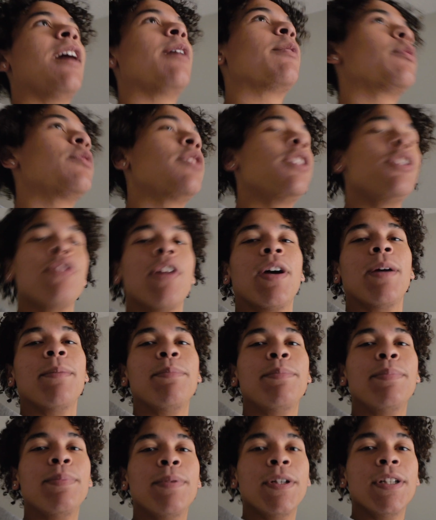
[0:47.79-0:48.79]
I'm going to try
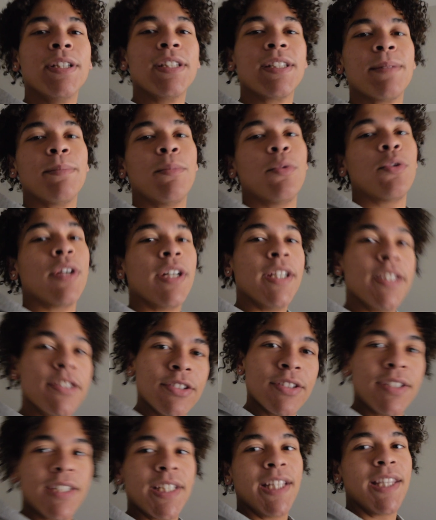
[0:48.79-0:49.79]
and put some more
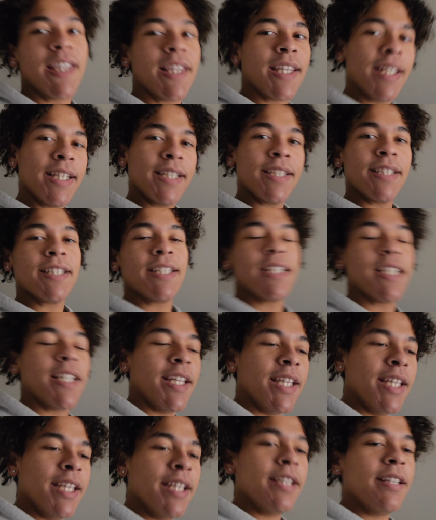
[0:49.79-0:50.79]
interesting things
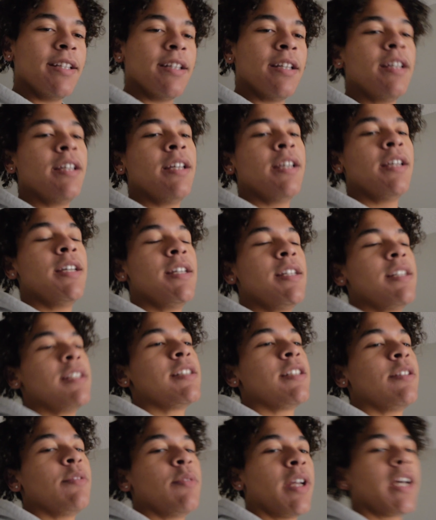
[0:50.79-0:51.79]
in,
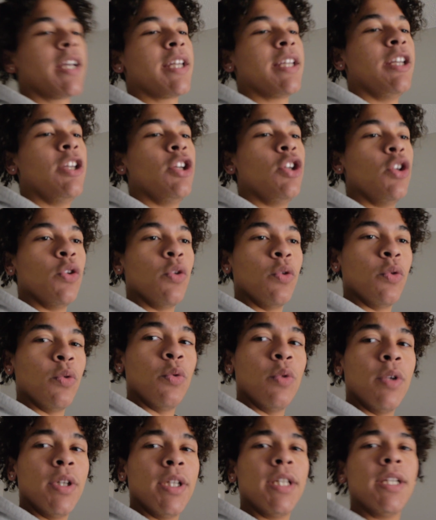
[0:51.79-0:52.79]
see what I can
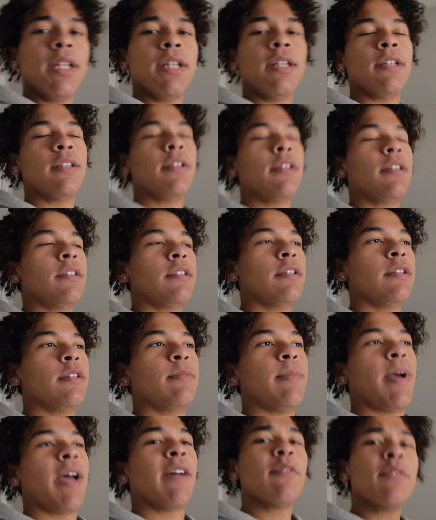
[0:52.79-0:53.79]
do.
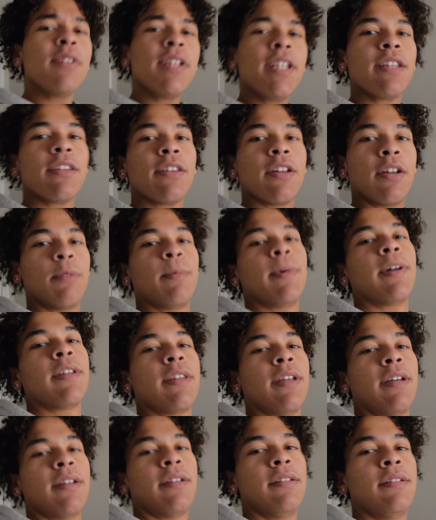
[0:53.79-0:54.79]
Um, I haven't really thought about
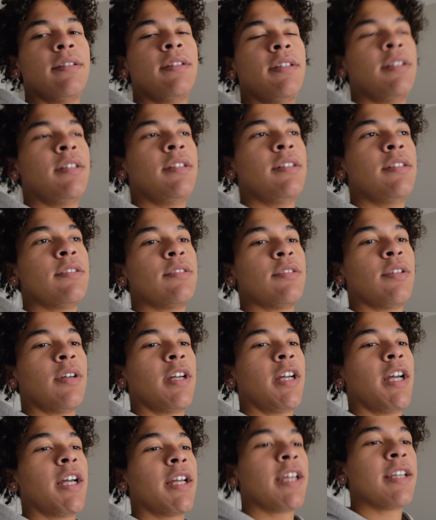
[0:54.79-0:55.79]
that. So
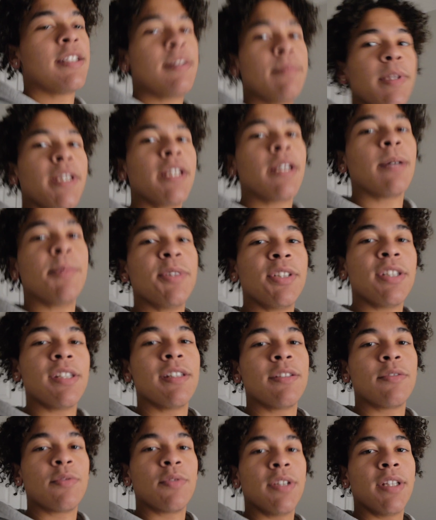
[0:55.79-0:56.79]
I guess me coming to
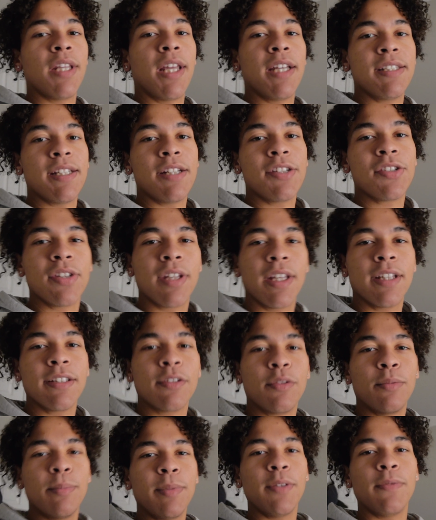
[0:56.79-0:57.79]
this realization that's
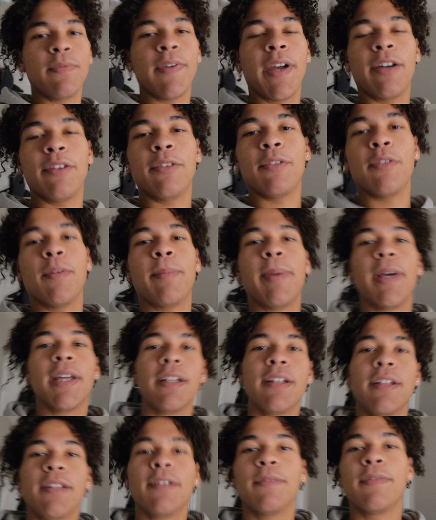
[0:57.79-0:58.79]
going to be very
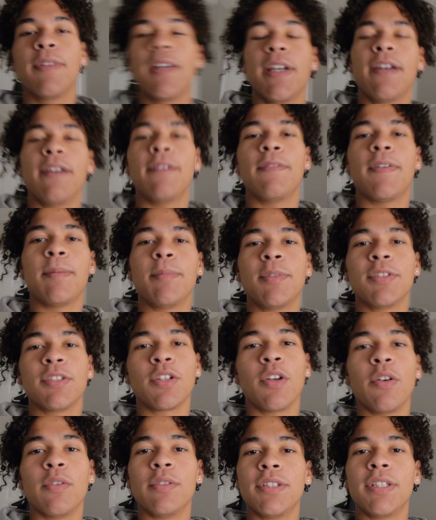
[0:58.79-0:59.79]
repetitive if I'm
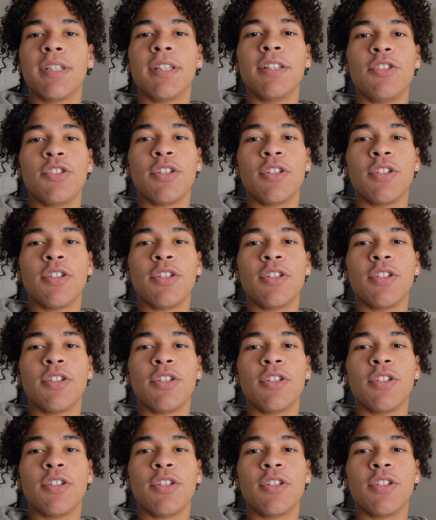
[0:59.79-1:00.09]
just going to the